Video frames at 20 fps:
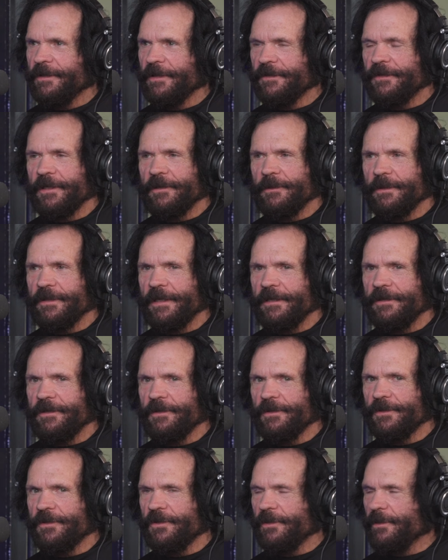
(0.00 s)
The thing with that
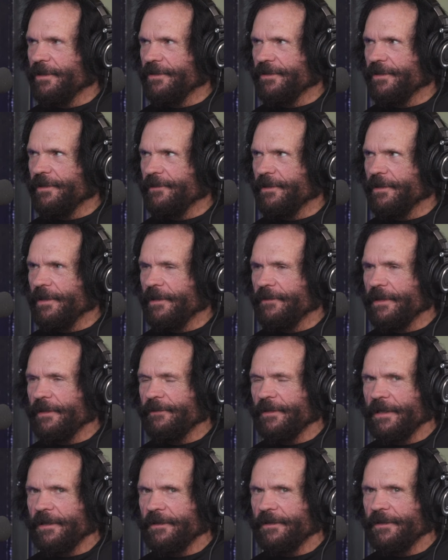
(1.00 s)
YouTube is even if you
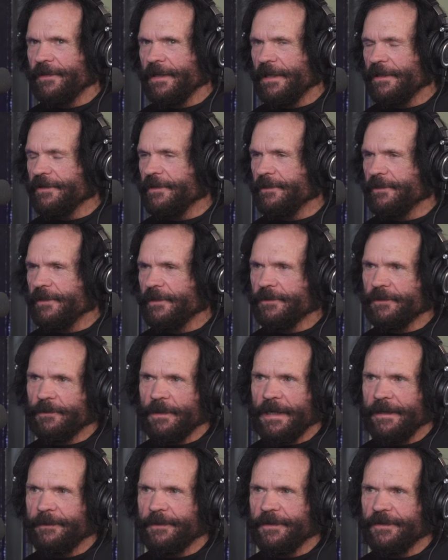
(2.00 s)
have 100,000
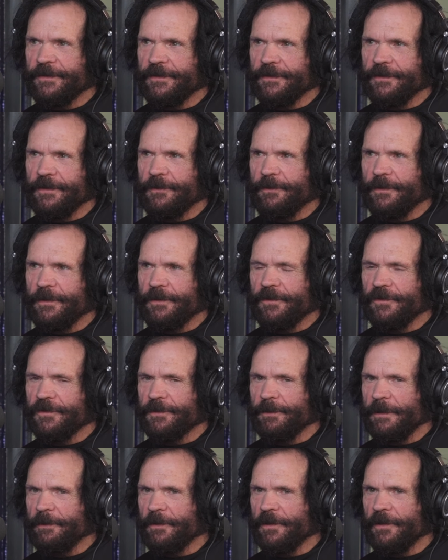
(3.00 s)
subscribers,
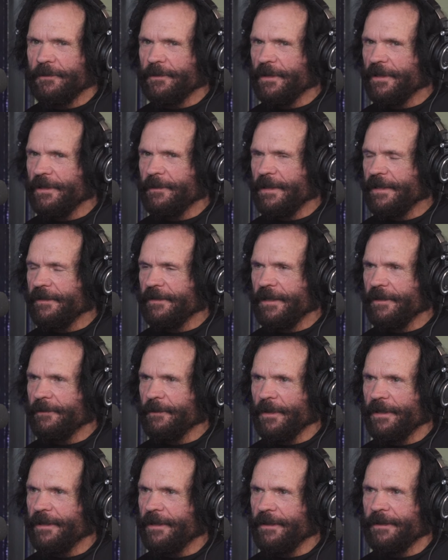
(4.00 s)
those people don't really make that
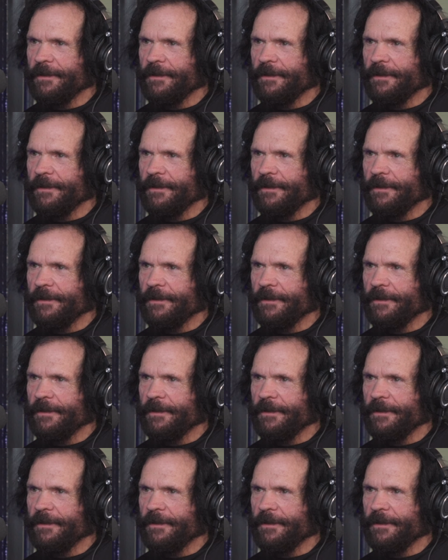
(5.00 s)
money.